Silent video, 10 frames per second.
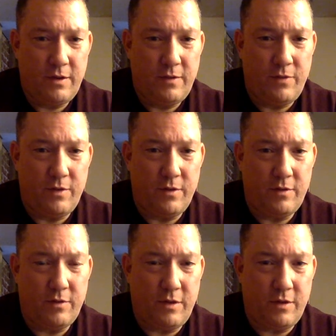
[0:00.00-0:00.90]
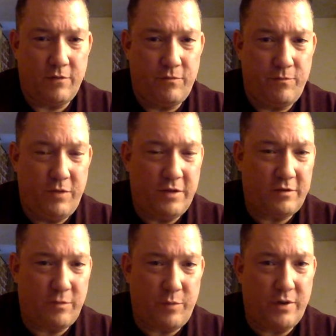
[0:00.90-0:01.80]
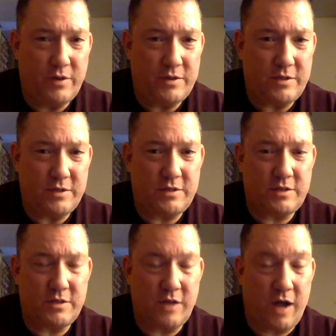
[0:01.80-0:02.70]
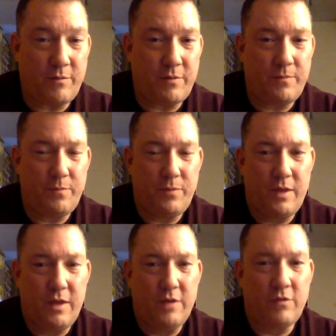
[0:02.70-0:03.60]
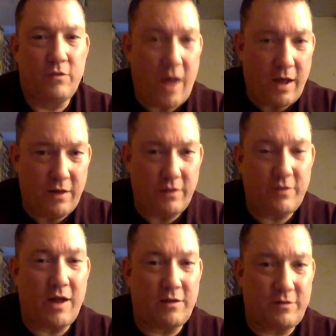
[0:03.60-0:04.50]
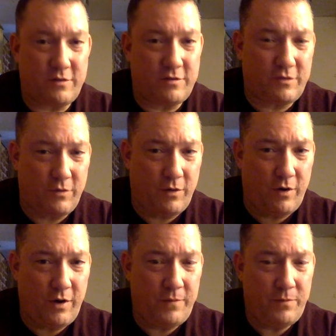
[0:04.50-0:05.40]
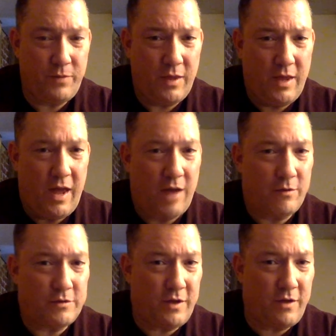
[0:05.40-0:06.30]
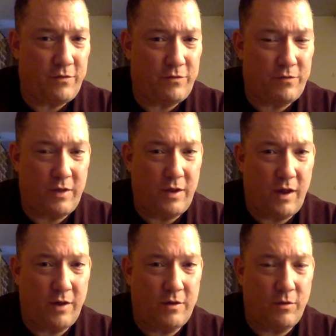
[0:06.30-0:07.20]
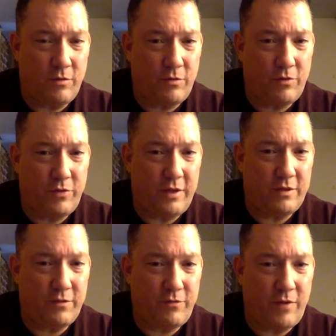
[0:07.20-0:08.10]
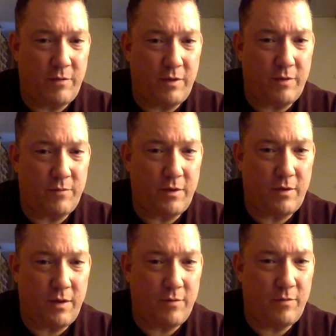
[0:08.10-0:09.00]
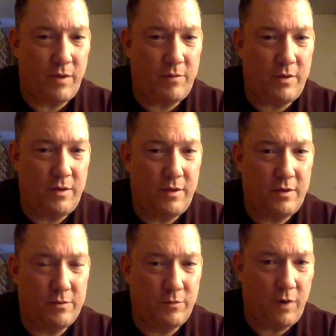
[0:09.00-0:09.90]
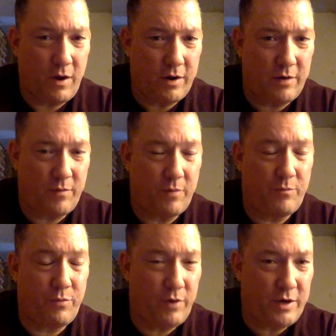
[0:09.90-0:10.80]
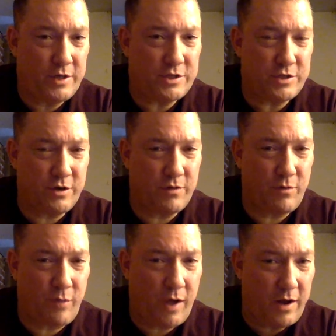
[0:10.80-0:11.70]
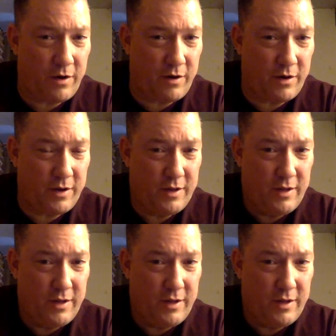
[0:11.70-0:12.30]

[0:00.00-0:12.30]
the disappearances stopped. So that's the story, and it was enough. I don't think the family, and I might be wrong here, but I'm pretty sure the way I heard it,